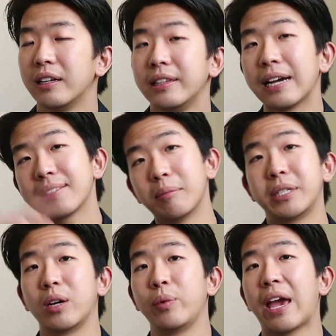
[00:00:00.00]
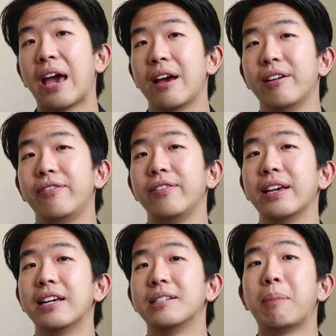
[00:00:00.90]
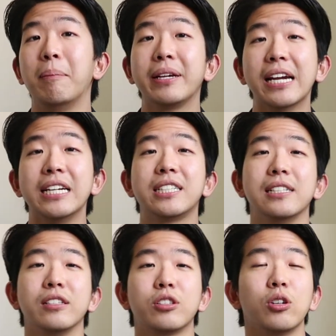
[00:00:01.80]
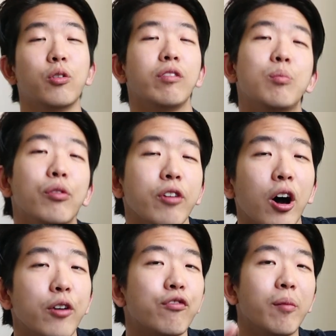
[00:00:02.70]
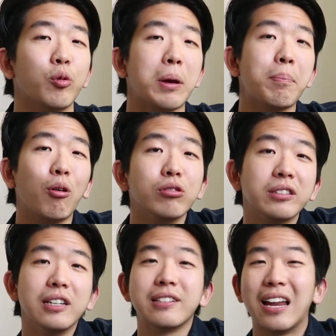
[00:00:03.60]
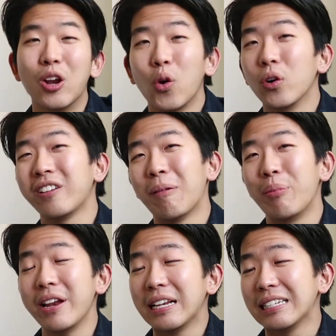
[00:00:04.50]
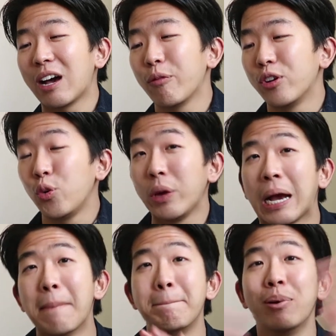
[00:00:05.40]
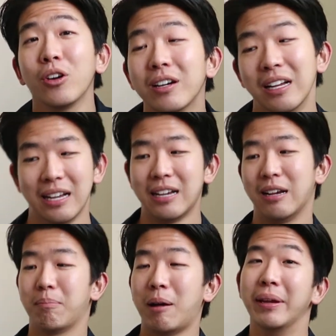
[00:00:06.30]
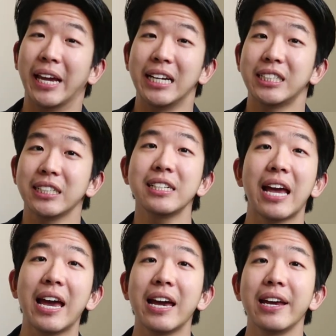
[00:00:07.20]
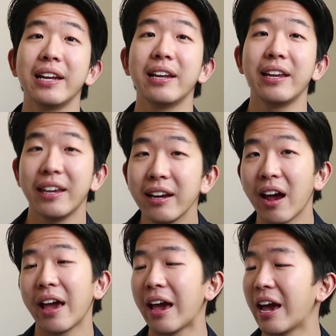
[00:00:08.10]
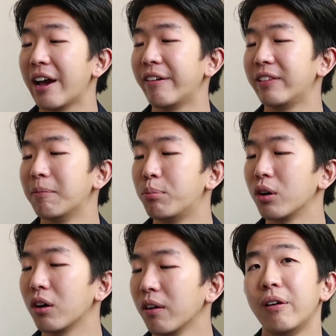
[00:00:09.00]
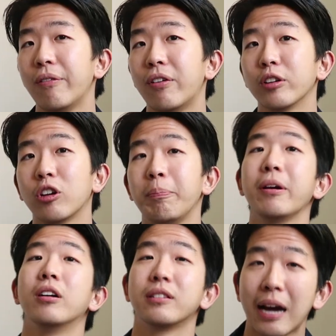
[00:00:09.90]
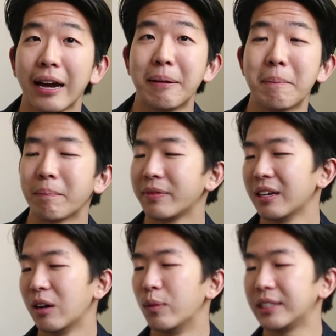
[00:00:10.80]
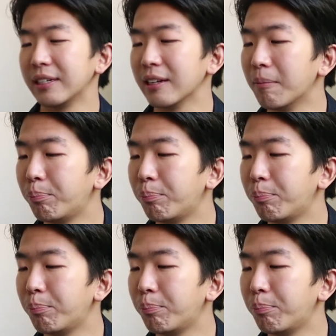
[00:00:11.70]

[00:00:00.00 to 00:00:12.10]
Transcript: Next subject we have is publication. So we moved on from doing posters and logos and branding. Now we're doing a book publication, and here I have a book for a topic on time, which is A